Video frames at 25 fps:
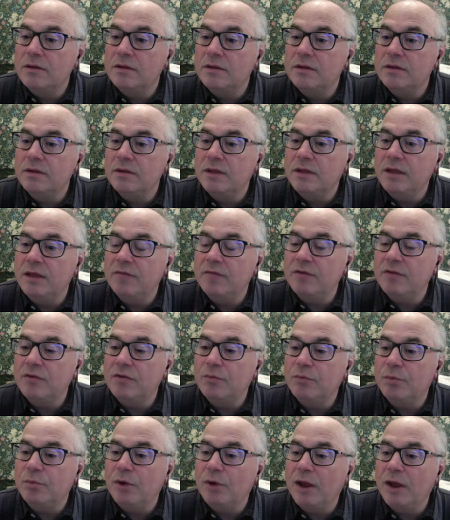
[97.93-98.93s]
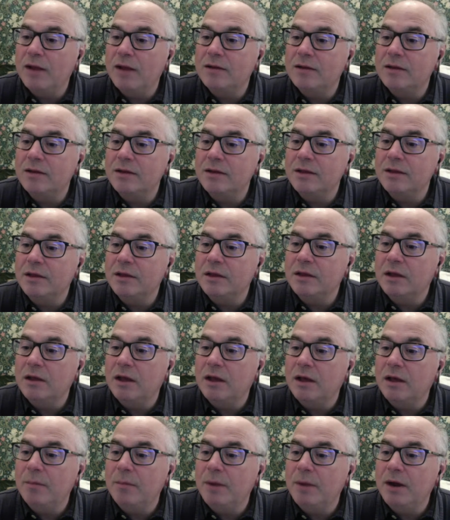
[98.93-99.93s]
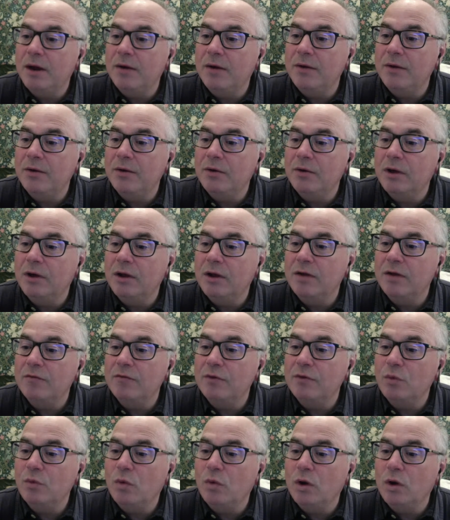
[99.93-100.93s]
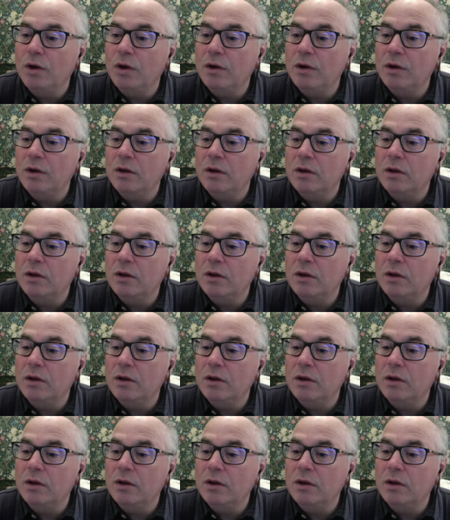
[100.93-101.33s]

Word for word: David Bradley, hi Mario, hi everyone.